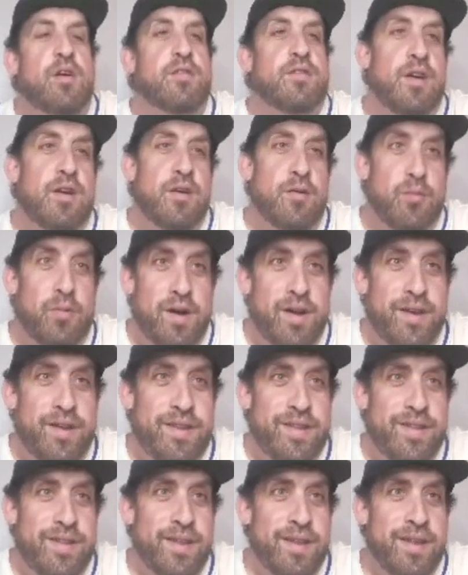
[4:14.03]
tell you what.
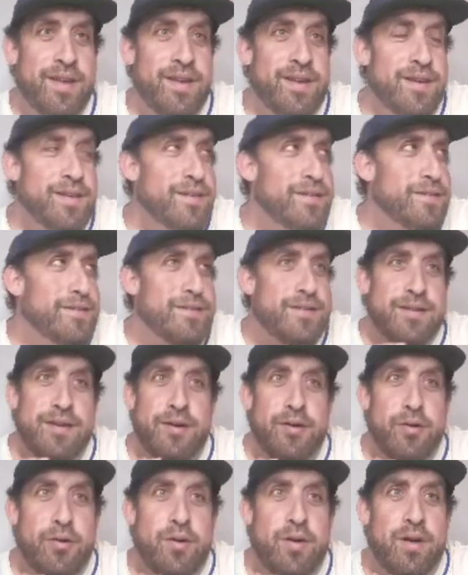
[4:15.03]

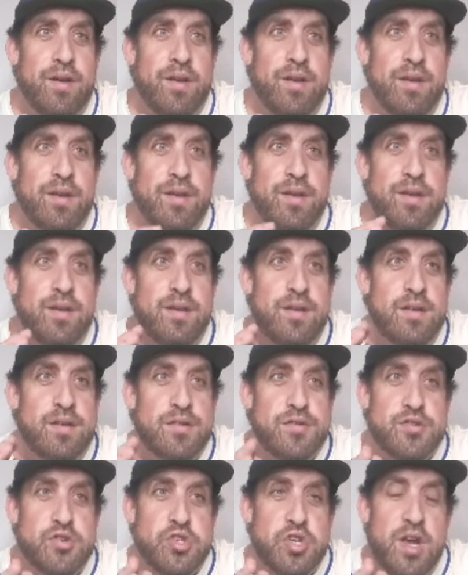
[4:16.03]
So,
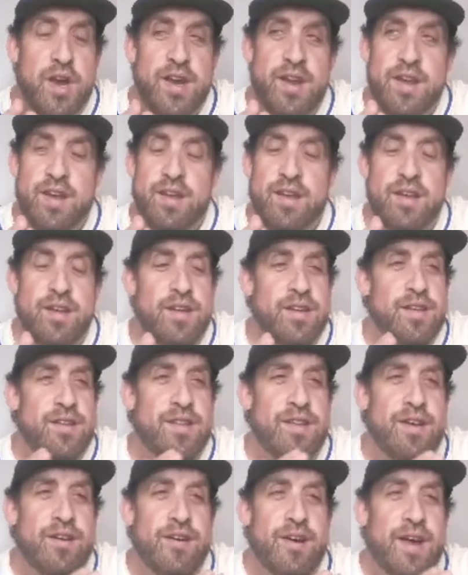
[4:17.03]
China, they
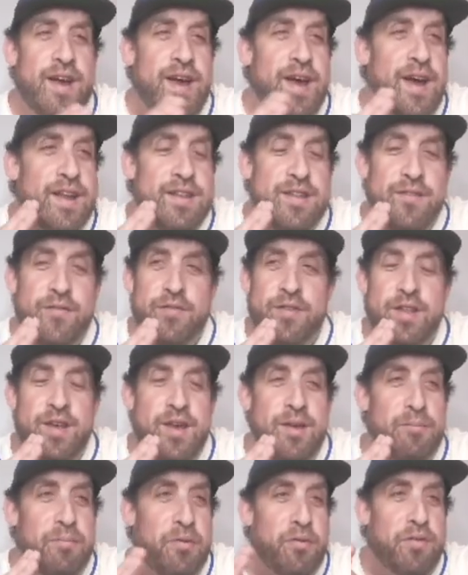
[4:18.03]
are actively
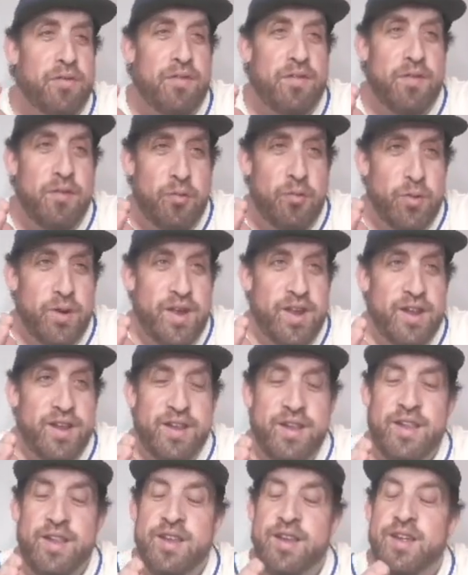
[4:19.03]
pursuing
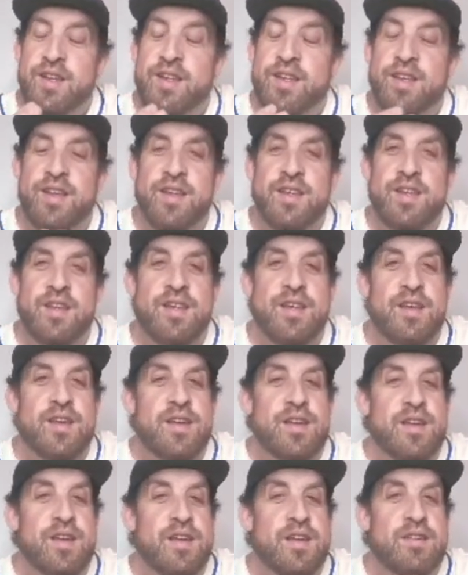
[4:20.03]

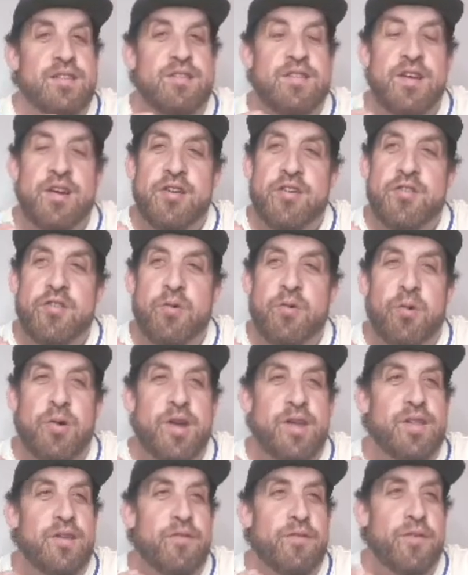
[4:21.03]
territory in
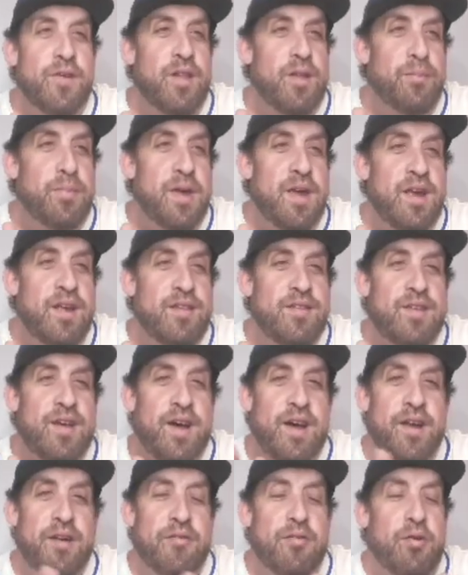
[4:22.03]
the Philippines. I
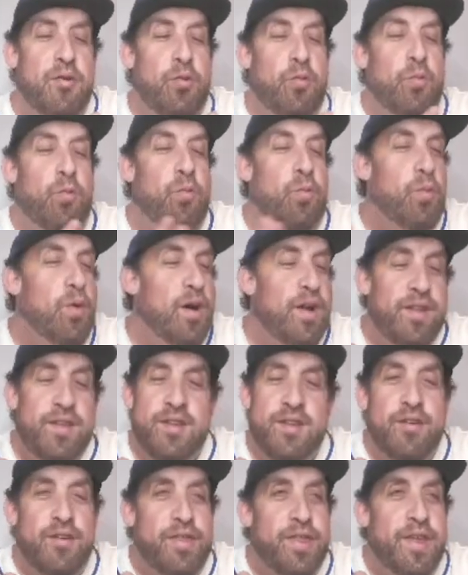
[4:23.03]
don't know what they're
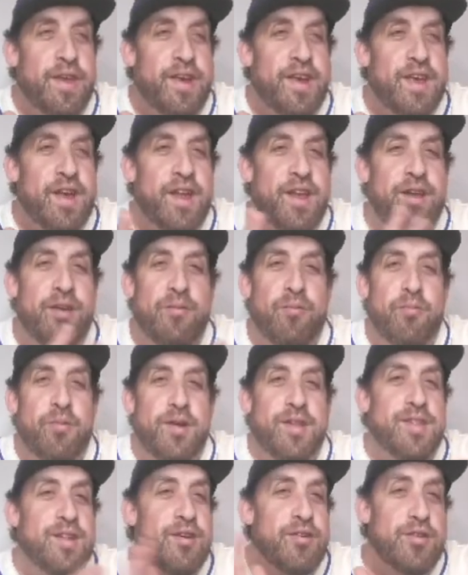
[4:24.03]
thinking, what
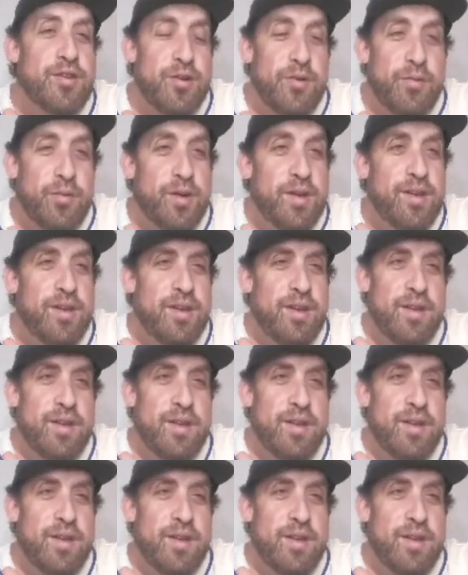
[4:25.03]
they're doing,